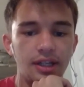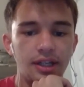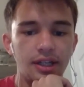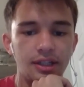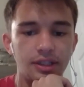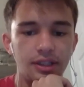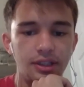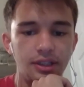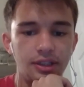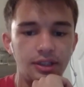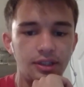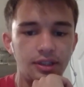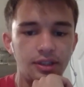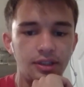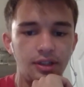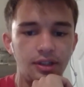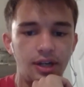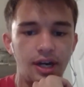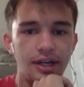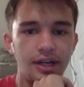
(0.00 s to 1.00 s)
I
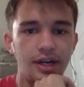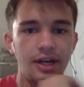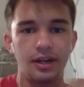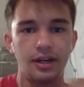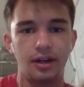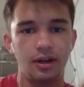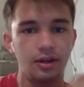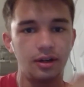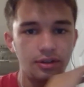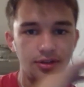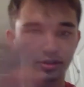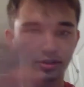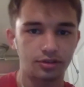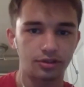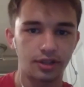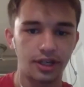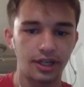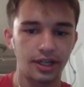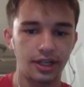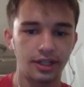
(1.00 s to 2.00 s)
got
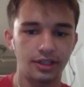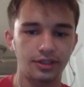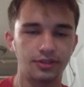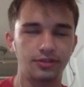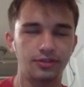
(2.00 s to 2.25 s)
straight A's for the